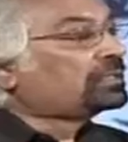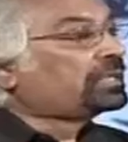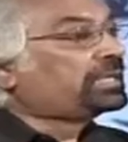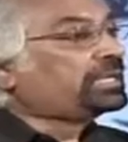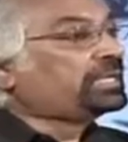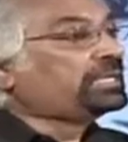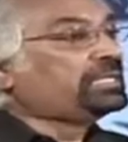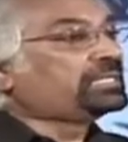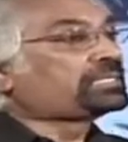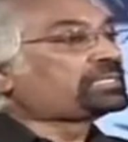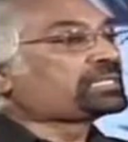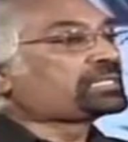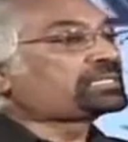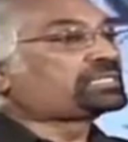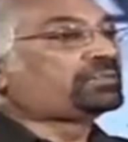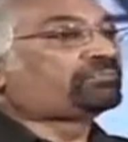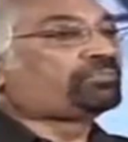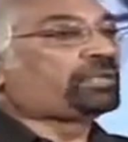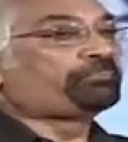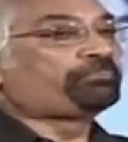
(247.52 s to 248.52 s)
indigenous
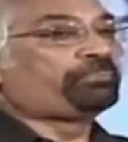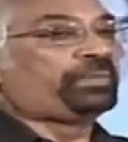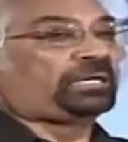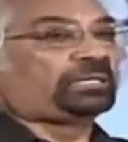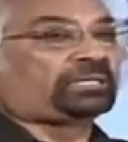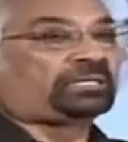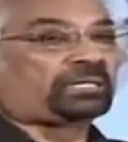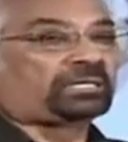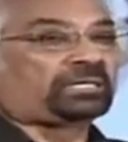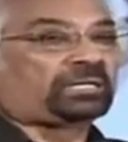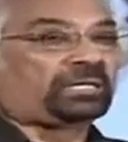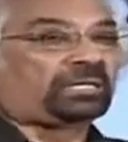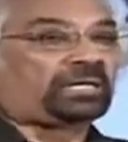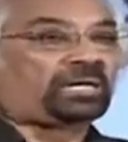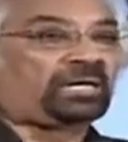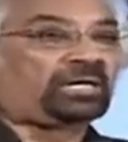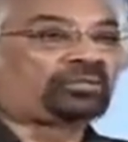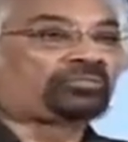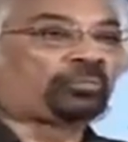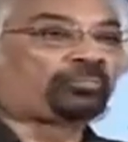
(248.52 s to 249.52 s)
development
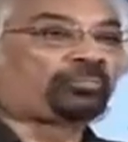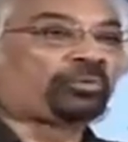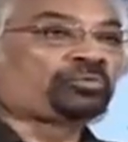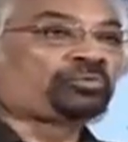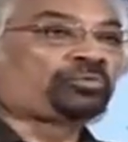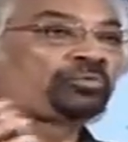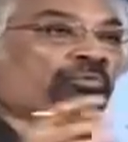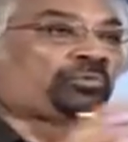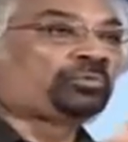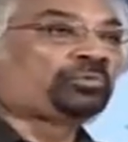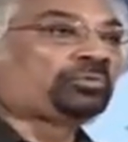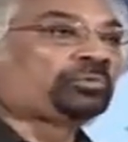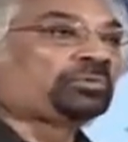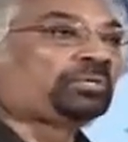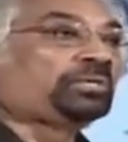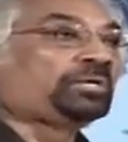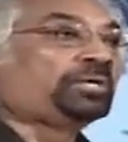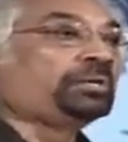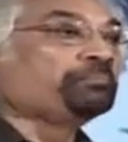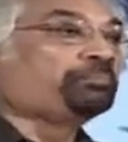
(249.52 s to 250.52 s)
as opposed to
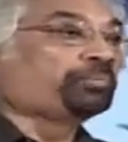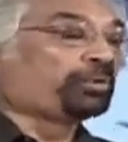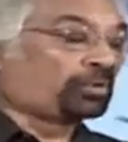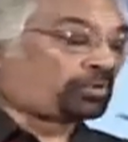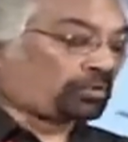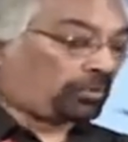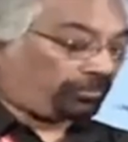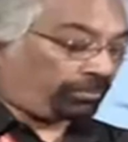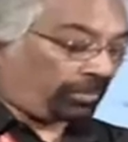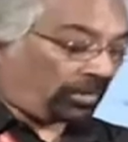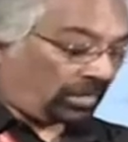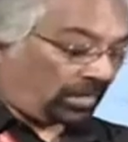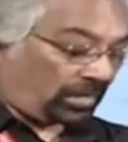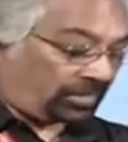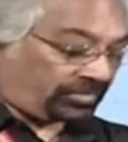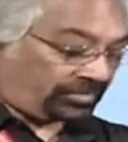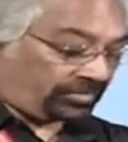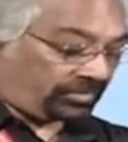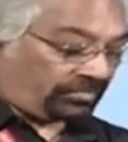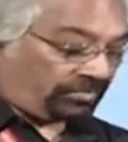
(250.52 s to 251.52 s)
import of
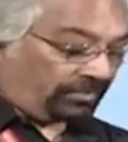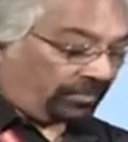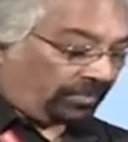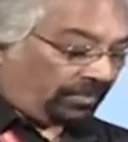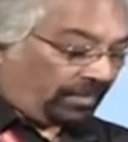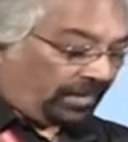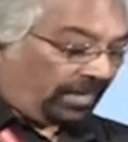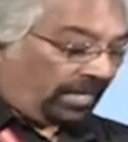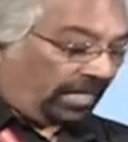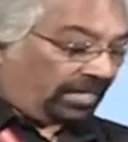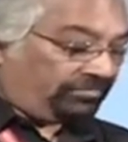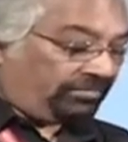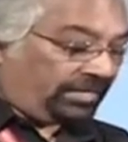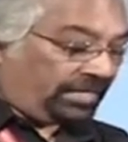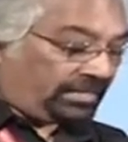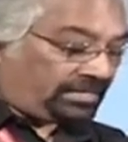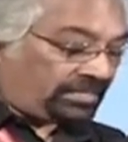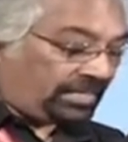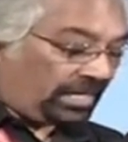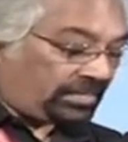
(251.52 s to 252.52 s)
products. And
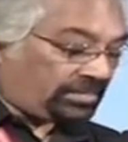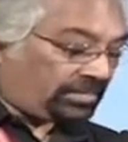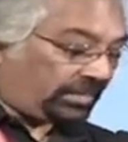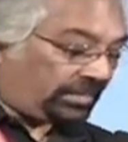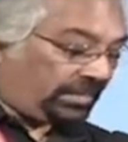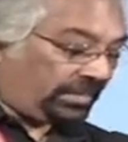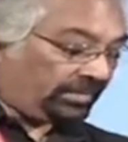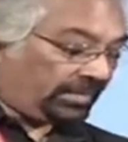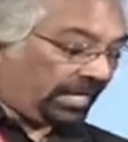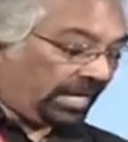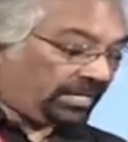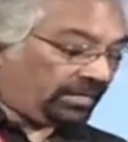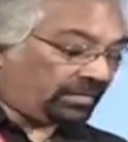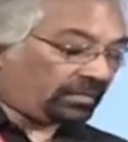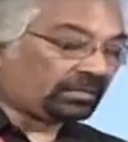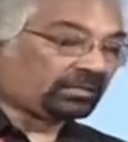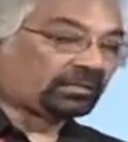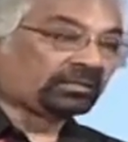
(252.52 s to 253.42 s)
we essentially then